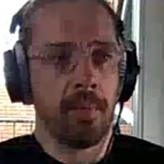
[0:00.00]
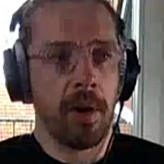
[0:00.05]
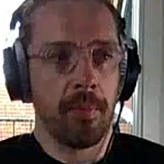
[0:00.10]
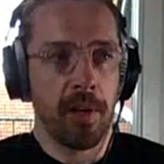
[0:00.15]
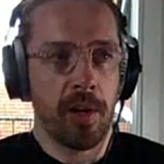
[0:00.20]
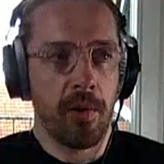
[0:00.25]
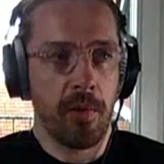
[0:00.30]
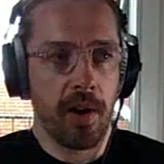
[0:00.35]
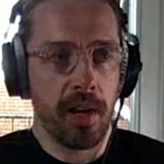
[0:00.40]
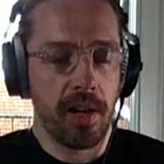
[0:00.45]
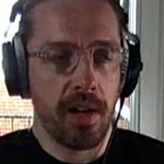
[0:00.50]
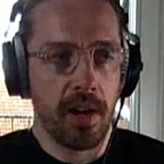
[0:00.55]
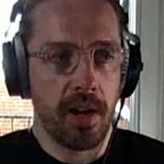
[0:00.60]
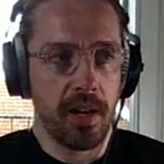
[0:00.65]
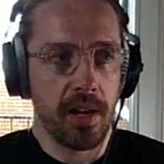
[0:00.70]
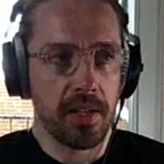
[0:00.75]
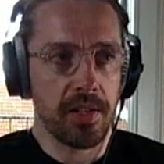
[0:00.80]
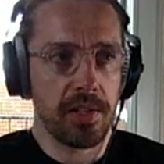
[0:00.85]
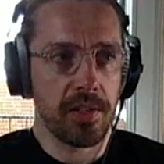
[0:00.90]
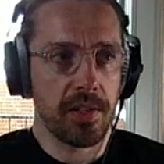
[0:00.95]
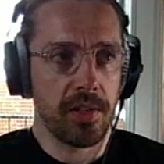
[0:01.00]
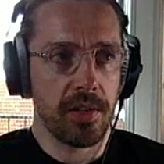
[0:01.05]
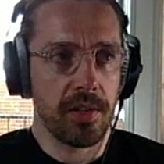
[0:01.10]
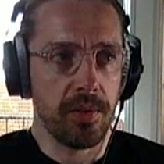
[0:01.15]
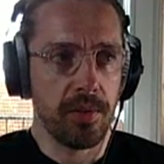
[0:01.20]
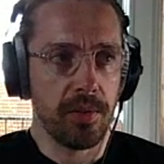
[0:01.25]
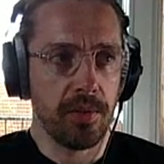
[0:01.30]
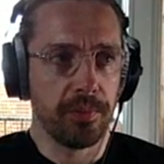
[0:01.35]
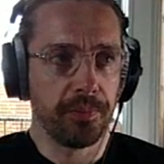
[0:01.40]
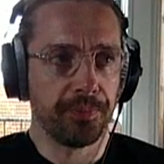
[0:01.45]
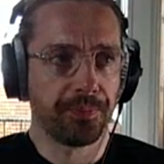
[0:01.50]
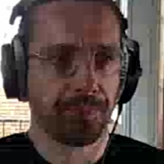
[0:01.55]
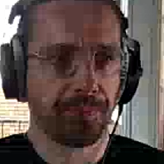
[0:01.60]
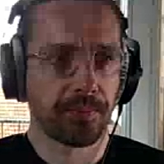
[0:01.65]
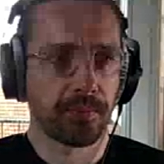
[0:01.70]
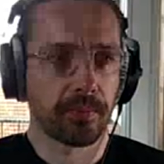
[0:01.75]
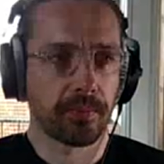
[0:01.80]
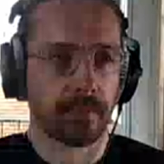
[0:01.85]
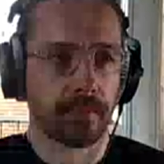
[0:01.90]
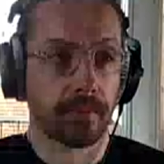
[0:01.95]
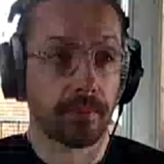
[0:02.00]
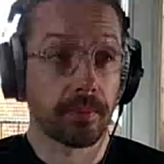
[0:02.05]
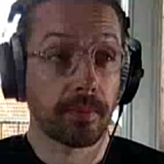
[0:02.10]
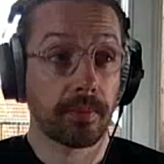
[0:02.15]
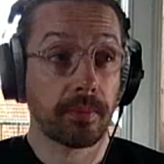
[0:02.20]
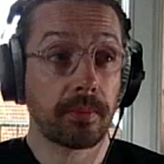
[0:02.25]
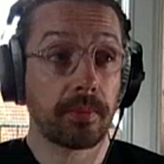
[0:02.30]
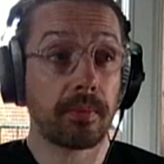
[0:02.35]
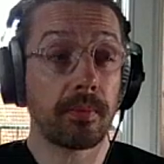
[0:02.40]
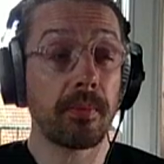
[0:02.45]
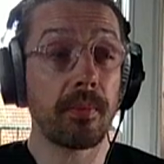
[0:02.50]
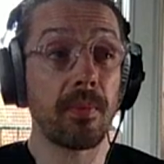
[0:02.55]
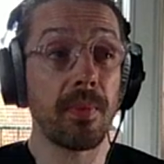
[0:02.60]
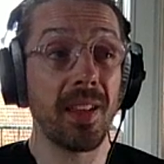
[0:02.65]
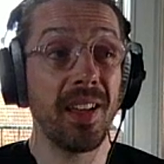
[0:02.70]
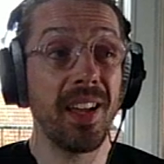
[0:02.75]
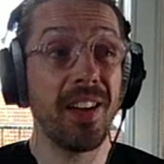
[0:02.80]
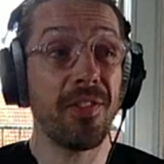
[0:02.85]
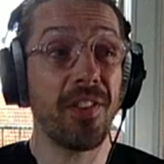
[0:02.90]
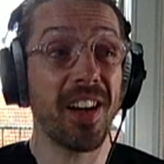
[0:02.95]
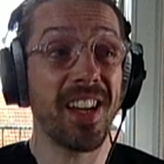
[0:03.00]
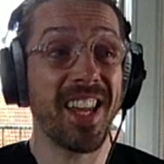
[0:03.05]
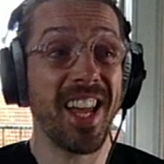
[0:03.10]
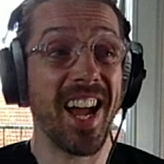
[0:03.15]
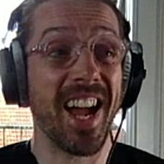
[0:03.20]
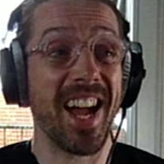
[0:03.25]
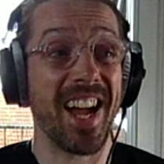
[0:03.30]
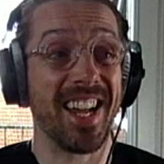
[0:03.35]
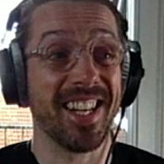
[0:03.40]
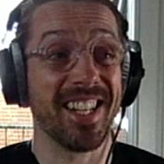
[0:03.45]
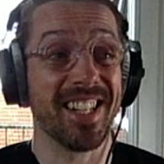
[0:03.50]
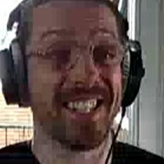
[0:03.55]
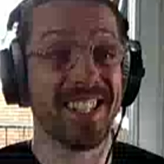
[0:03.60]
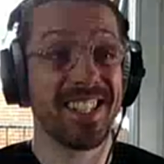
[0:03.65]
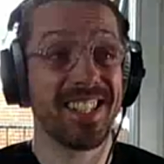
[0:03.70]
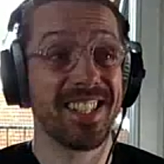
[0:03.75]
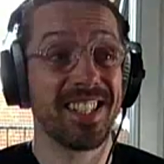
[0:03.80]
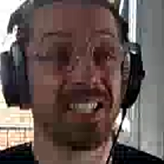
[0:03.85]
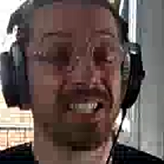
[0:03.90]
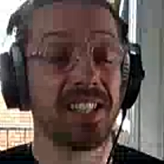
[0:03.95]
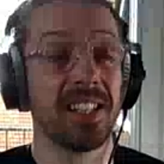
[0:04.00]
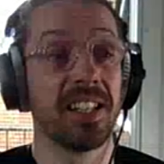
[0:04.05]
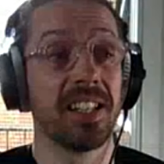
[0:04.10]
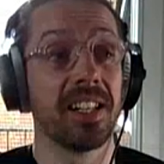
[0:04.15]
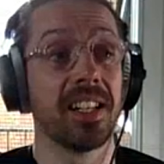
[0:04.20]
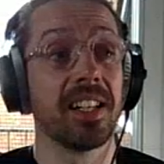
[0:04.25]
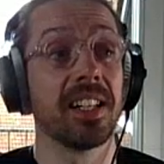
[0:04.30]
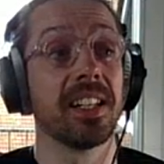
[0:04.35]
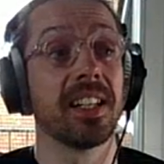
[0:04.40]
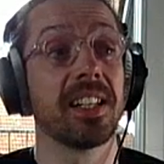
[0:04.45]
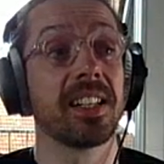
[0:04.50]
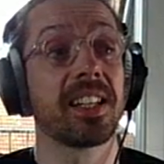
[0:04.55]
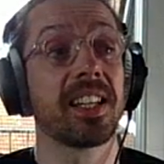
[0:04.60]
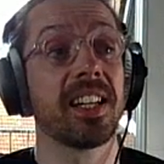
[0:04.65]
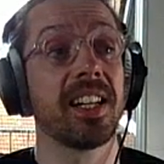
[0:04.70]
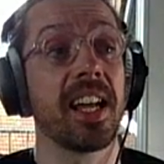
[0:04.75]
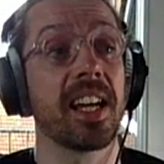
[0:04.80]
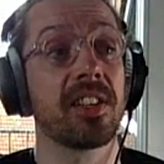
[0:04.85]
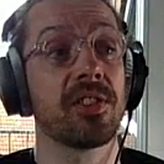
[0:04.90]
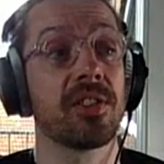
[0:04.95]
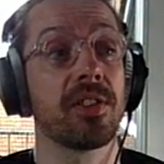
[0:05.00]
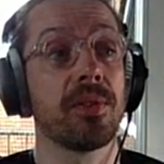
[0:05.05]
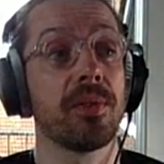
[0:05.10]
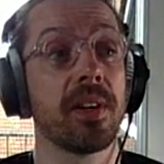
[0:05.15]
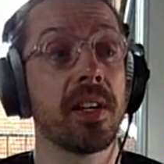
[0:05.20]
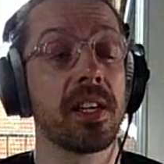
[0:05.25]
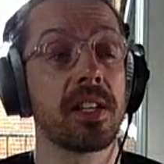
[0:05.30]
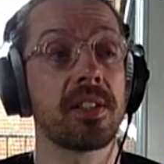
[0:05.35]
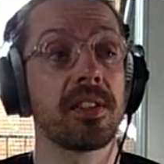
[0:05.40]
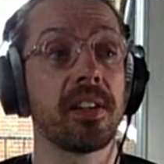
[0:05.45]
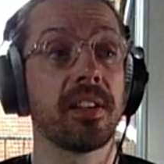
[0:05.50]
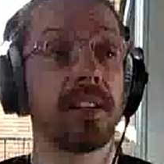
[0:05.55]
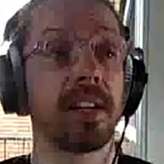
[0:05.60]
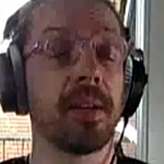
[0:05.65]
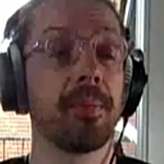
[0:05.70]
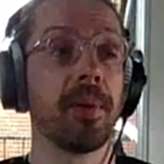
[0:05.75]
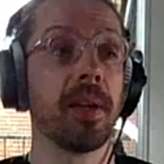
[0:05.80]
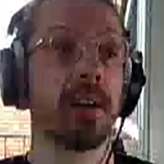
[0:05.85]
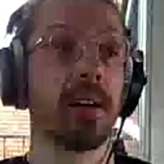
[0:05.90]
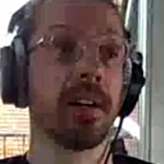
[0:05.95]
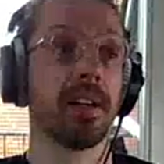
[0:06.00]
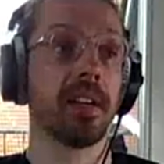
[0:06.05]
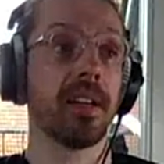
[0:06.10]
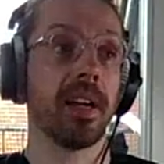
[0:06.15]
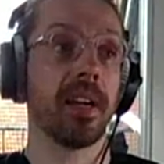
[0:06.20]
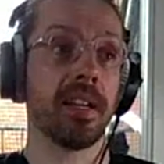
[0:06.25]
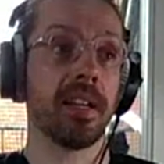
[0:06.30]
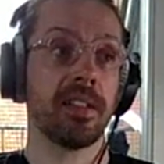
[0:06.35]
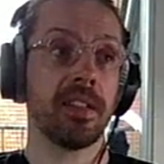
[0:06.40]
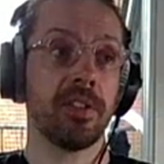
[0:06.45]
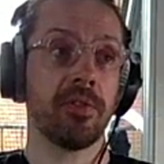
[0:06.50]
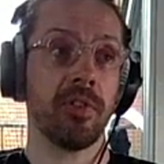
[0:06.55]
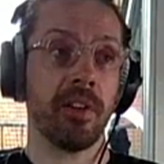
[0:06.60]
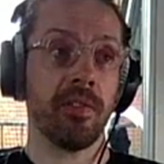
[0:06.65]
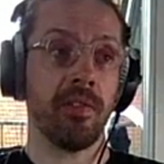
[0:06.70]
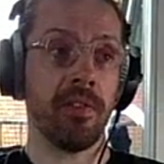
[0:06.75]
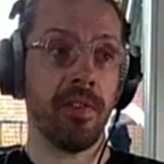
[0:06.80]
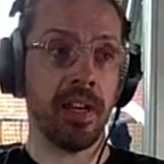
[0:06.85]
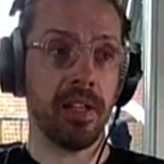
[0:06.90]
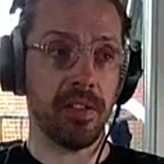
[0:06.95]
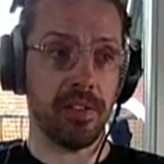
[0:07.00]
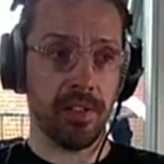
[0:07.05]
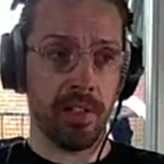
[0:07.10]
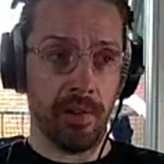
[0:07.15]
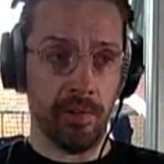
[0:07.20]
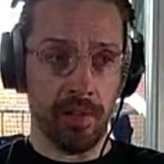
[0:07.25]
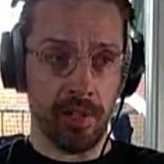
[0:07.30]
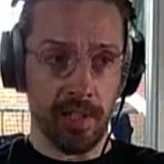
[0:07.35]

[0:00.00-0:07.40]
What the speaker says: quite nice to, if I can, connect to an external API and trigger events locally